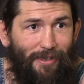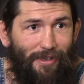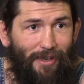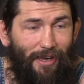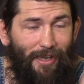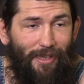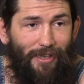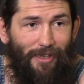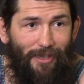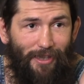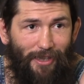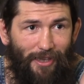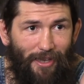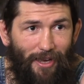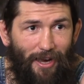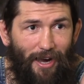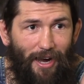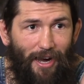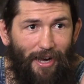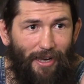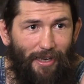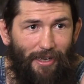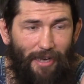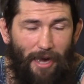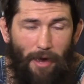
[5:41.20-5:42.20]
a
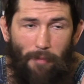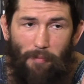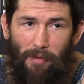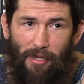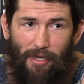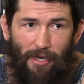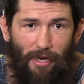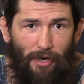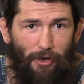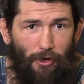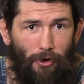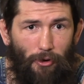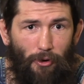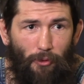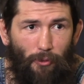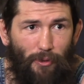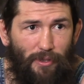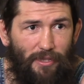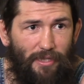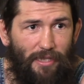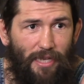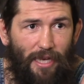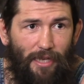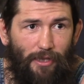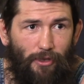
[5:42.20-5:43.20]
lot. I mean, I know it
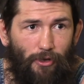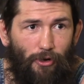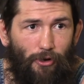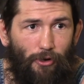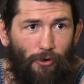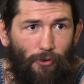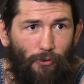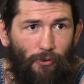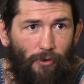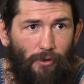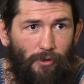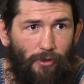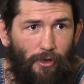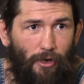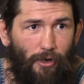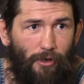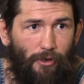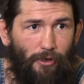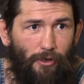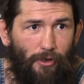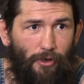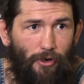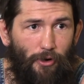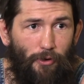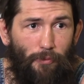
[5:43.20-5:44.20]
wasn't that long
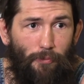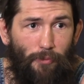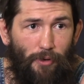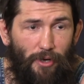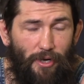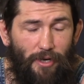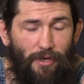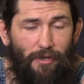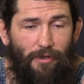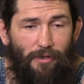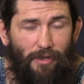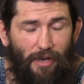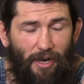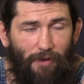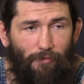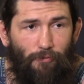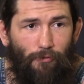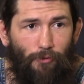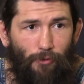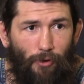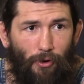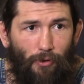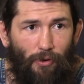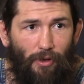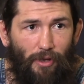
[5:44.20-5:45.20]
long ago, but I've
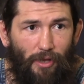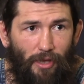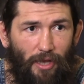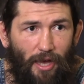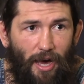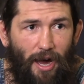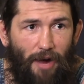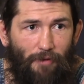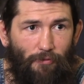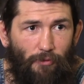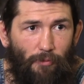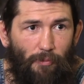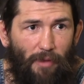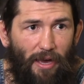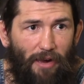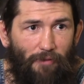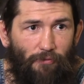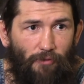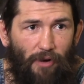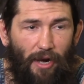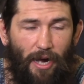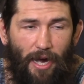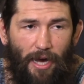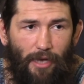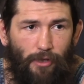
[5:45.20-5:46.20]
grown a lot from that
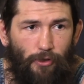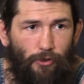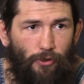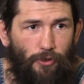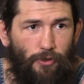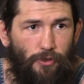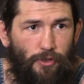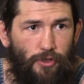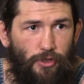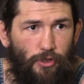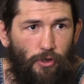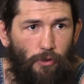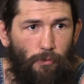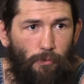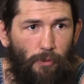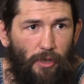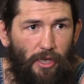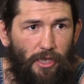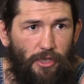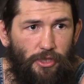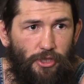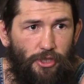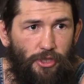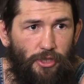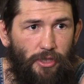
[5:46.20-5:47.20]
fight. I learned so
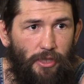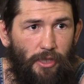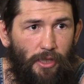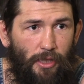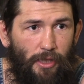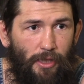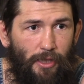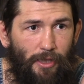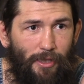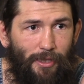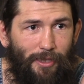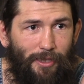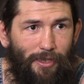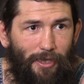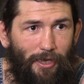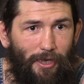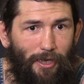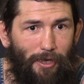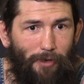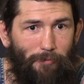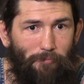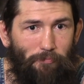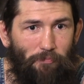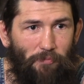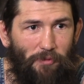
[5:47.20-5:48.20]
much.
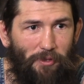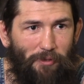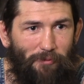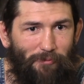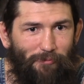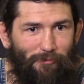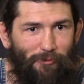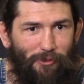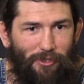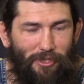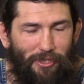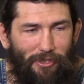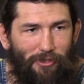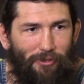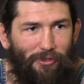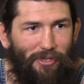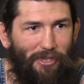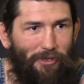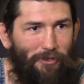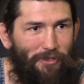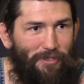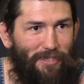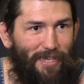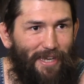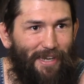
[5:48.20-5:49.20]
Um, was a little
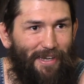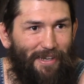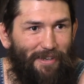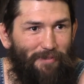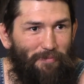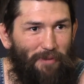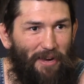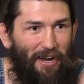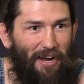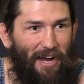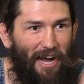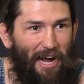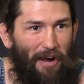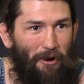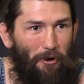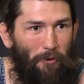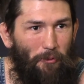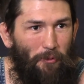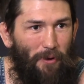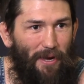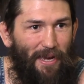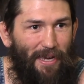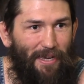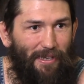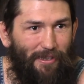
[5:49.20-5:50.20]
irritated about how
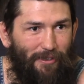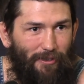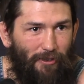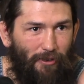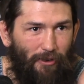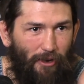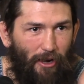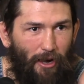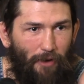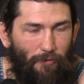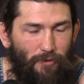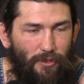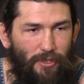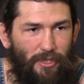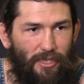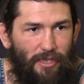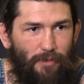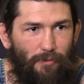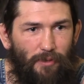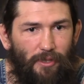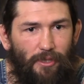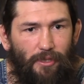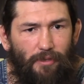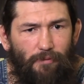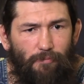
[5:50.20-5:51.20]
it went,
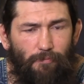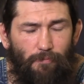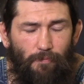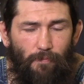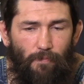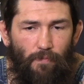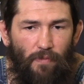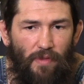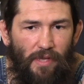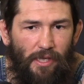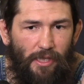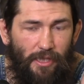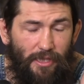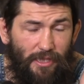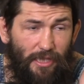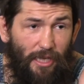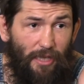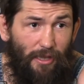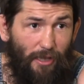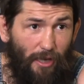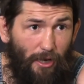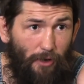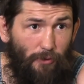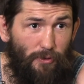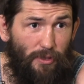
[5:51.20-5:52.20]
obviously, because I
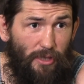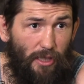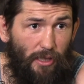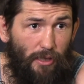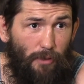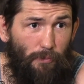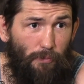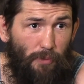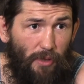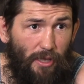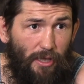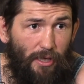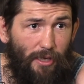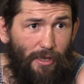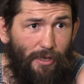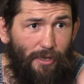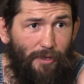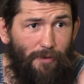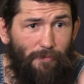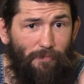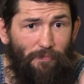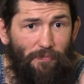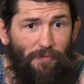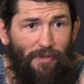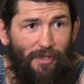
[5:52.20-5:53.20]
thought it was going to
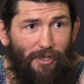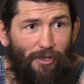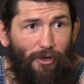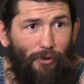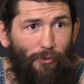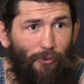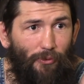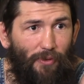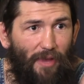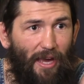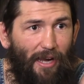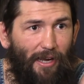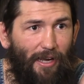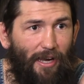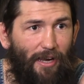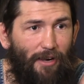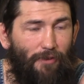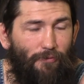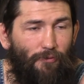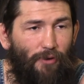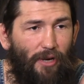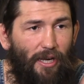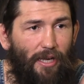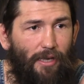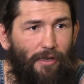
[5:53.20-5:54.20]
be, you know, that kind
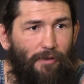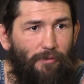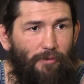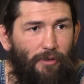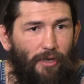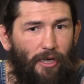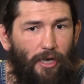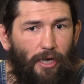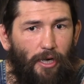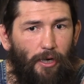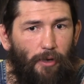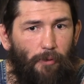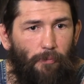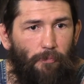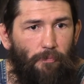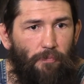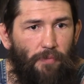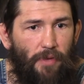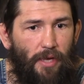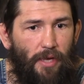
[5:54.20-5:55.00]
of fight. Um,